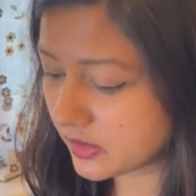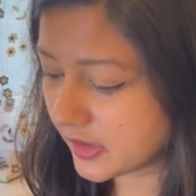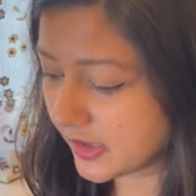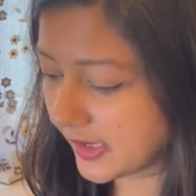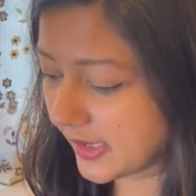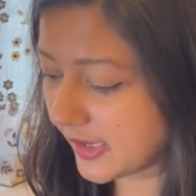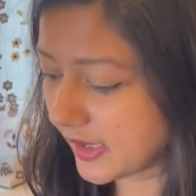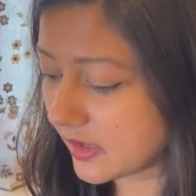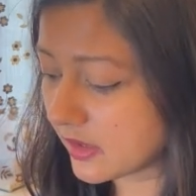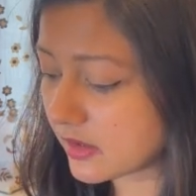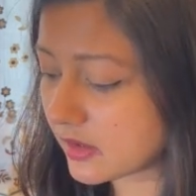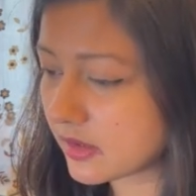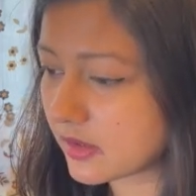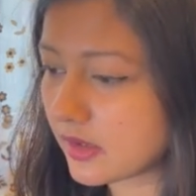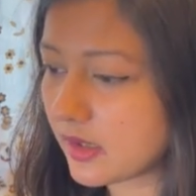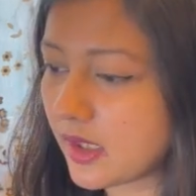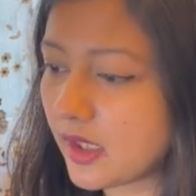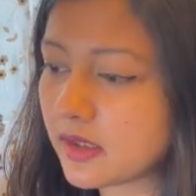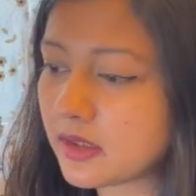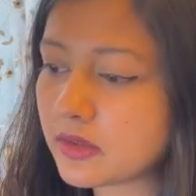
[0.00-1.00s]
8
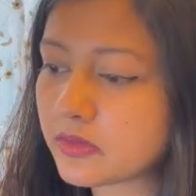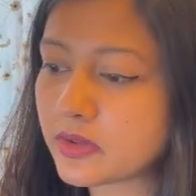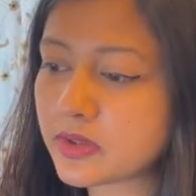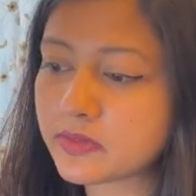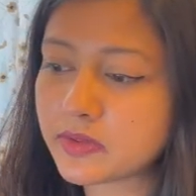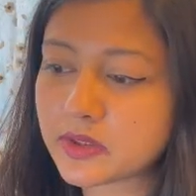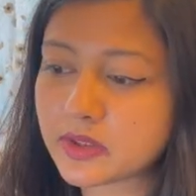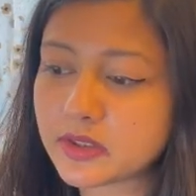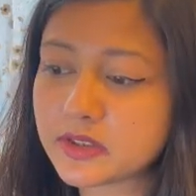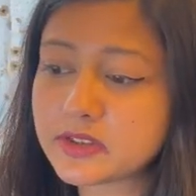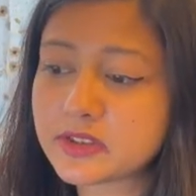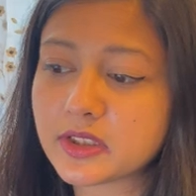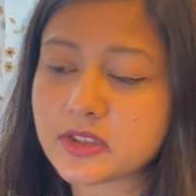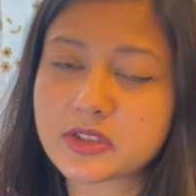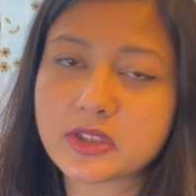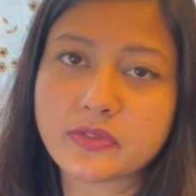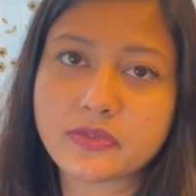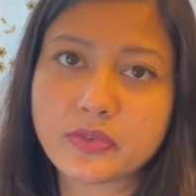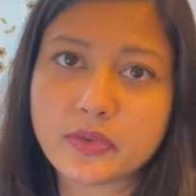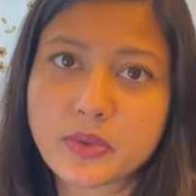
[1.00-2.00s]
and it will return
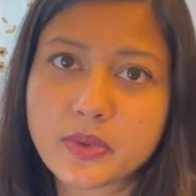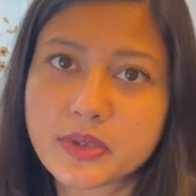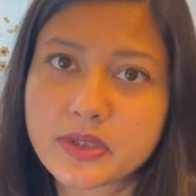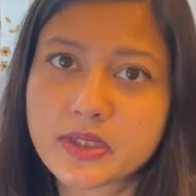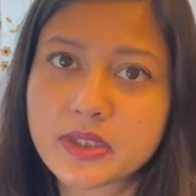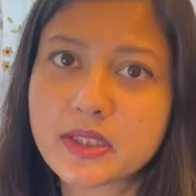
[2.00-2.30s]
64.